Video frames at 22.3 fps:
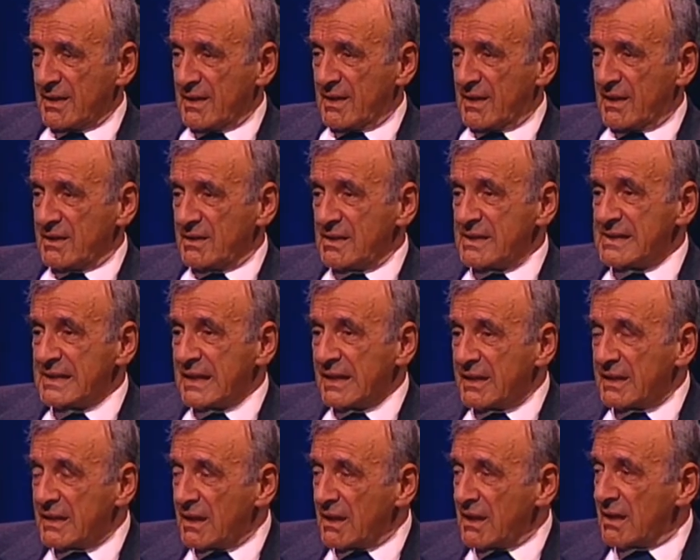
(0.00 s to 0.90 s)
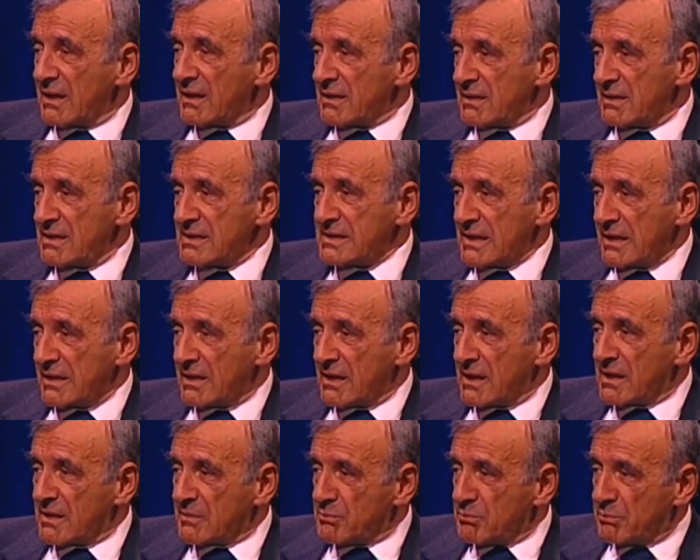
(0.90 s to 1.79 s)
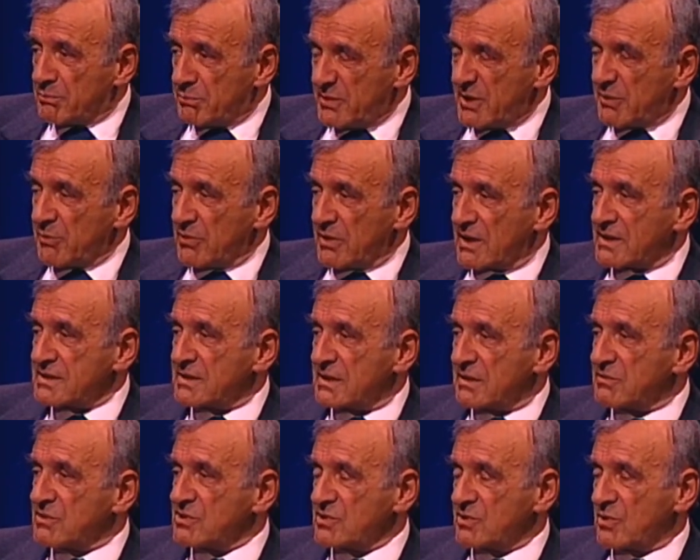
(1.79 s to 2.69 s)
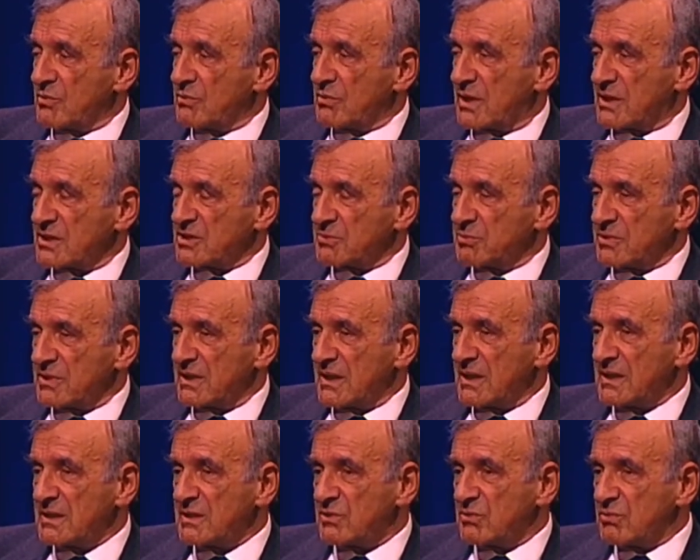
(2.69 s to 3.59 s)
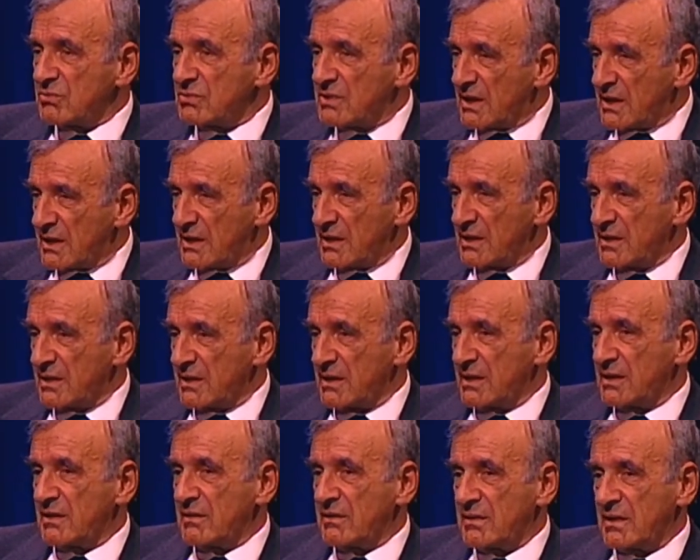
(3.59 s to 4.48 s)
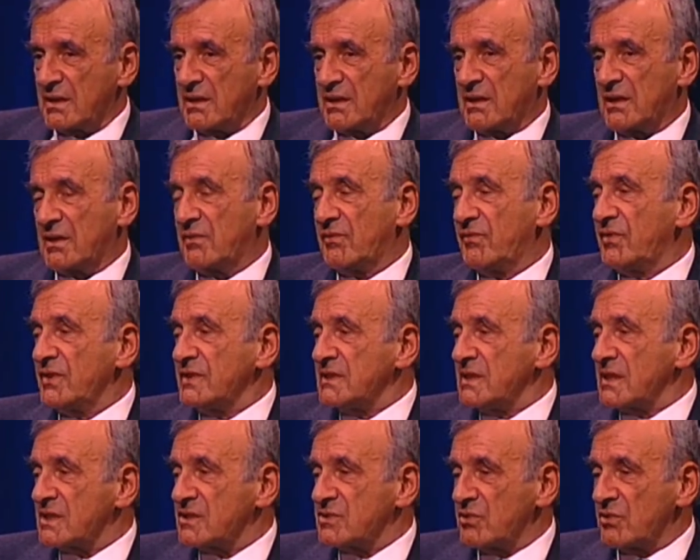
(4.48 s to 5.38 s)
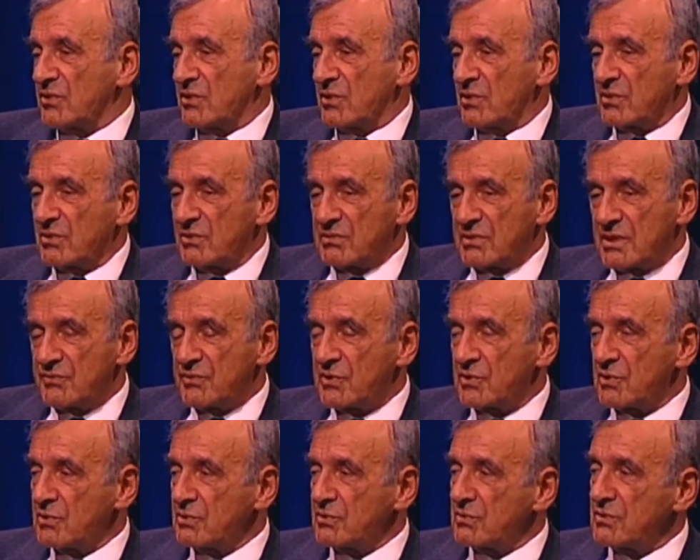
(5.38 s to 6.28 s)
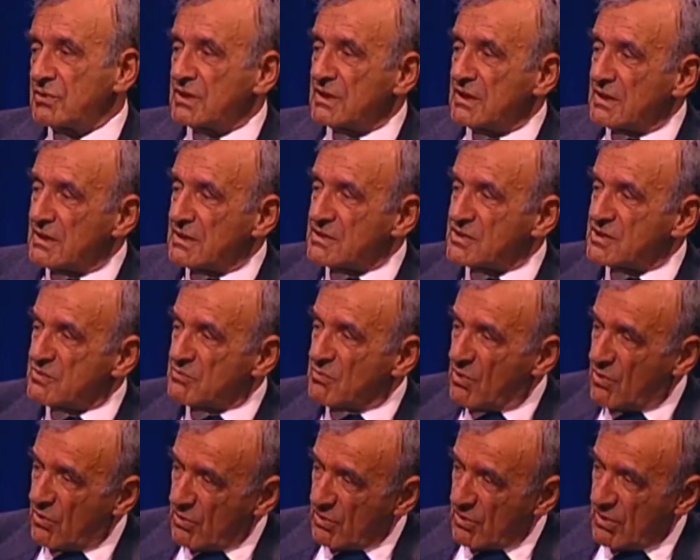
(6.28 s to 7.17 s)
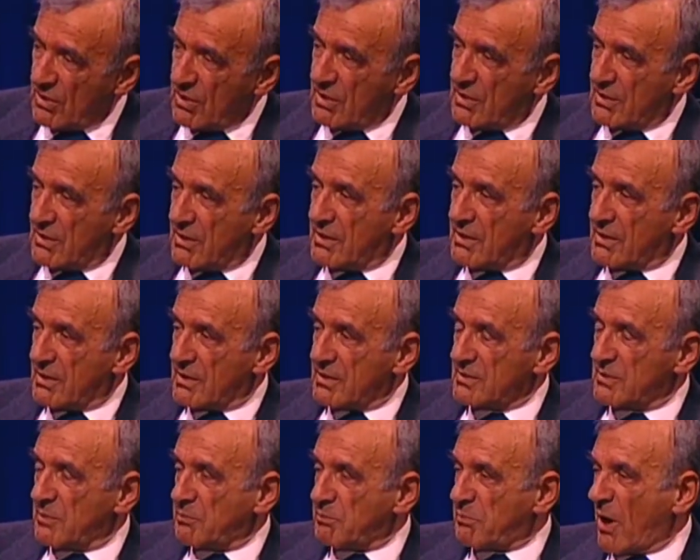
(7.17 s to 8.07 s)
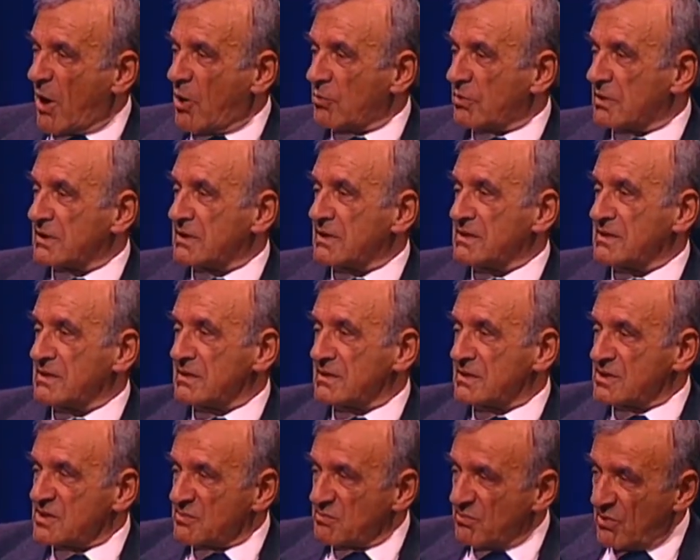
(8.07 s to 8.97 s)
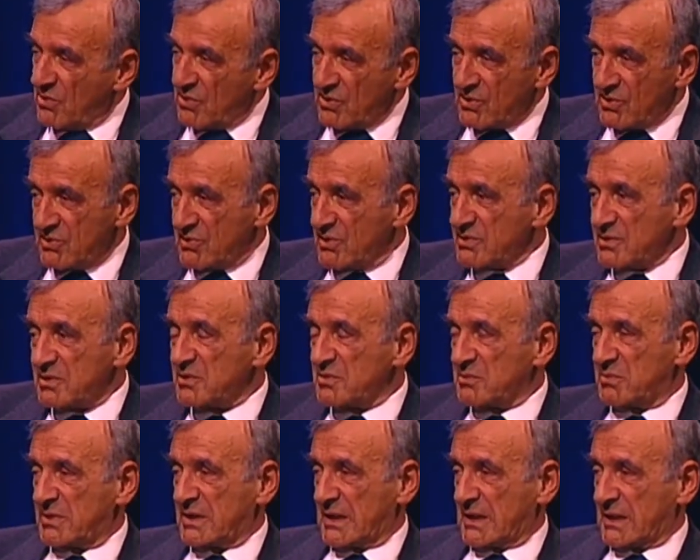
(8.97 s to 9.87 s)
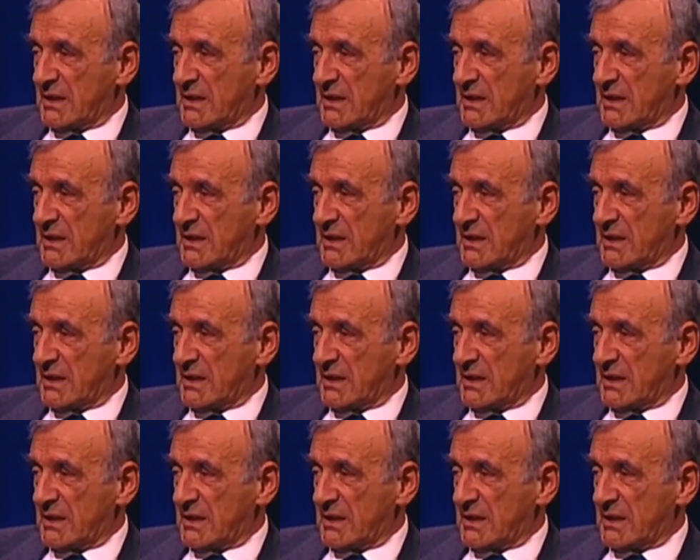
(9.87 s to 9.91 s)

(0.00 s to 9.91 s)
And this little, this little people has given so much. But then today, in, in, in physics, you know, that we go to the small. The power is in the small, not in the big.